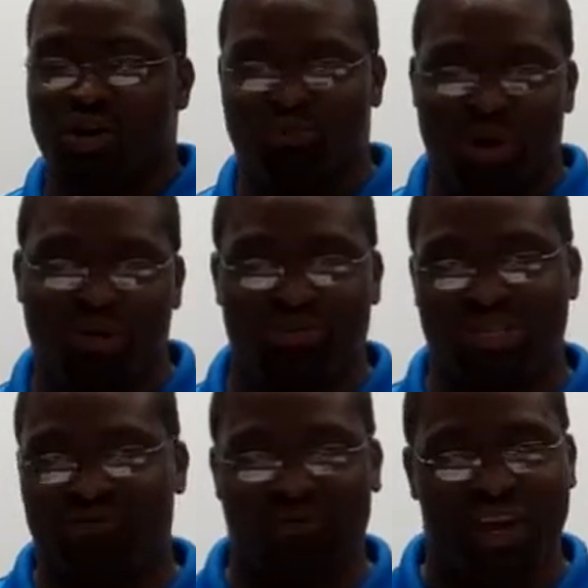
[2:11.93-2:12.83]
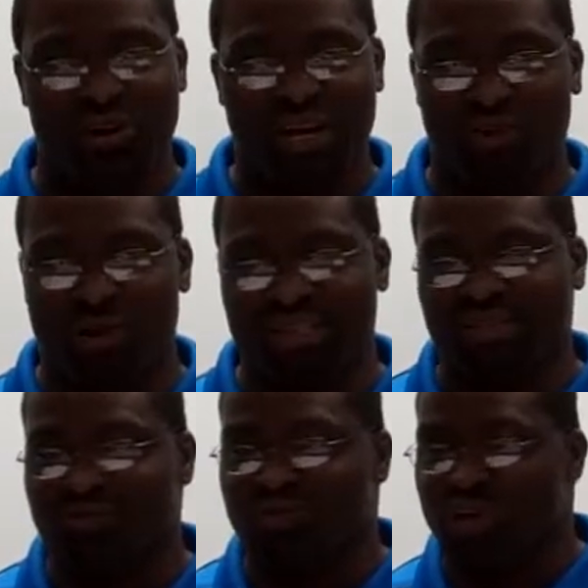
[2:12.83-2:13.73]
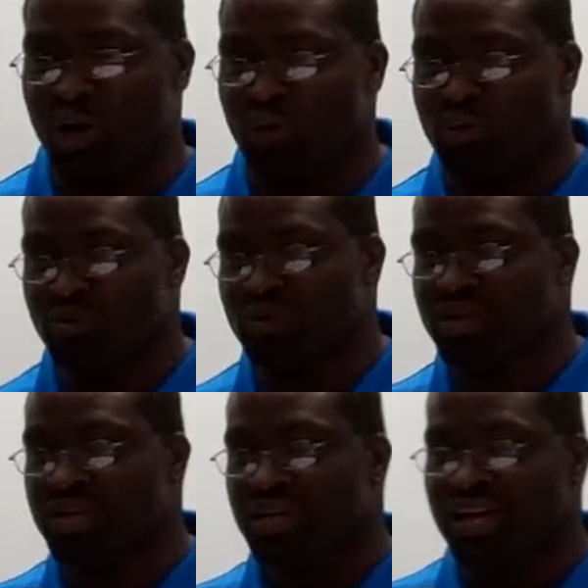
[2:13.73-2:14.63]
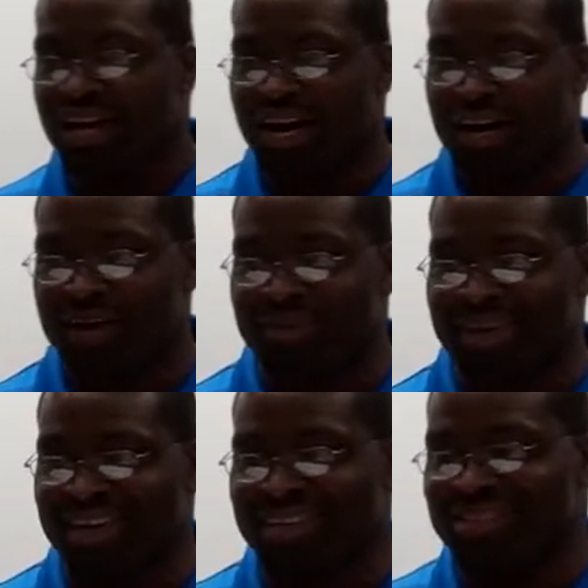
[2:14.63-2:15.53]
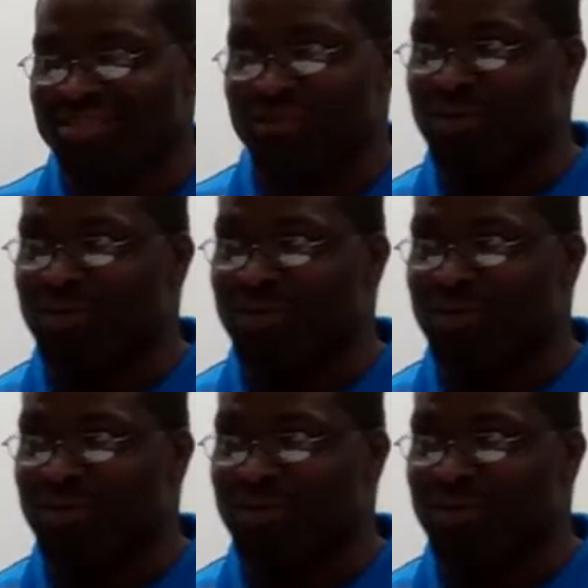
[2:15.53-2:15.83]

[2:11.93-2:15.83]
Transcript: One was very aggressive tones um, and some